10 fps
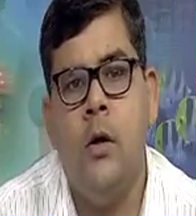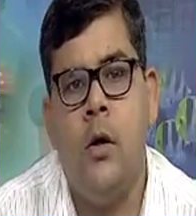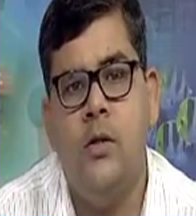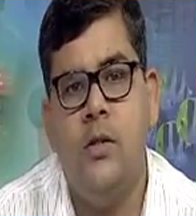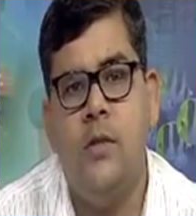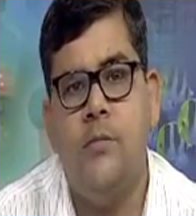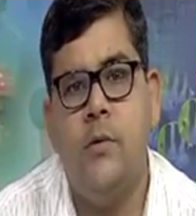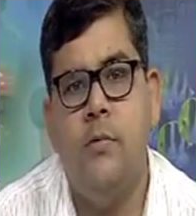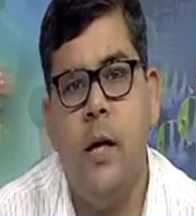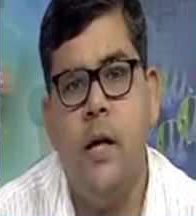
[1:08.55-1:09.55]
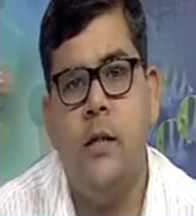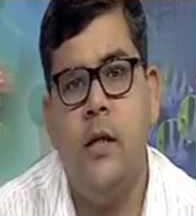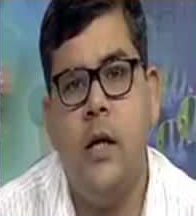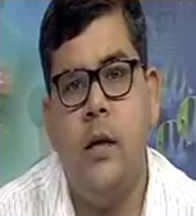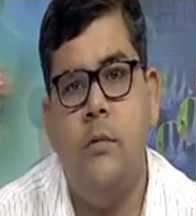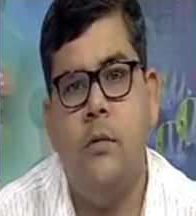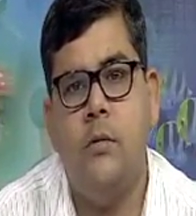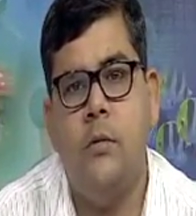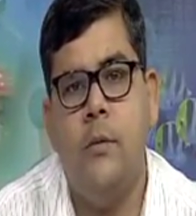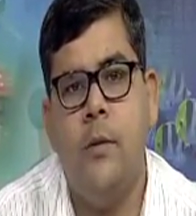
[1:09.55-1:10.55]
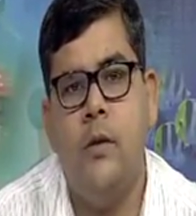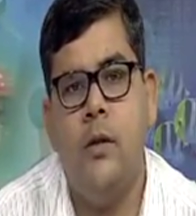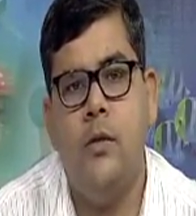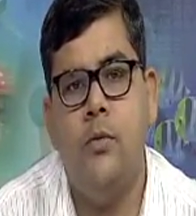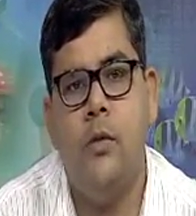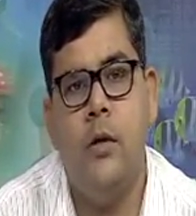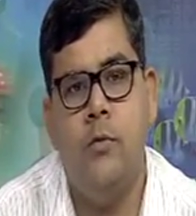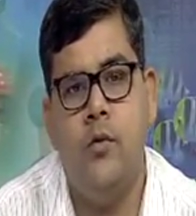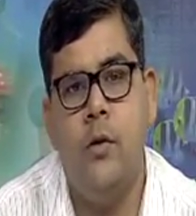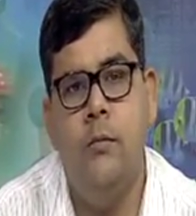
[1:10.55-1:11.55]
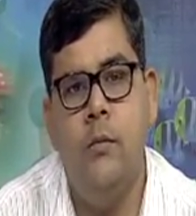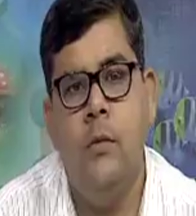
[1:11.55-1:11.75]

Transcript: concept of marriage and divorce among the Hindus and Muslim,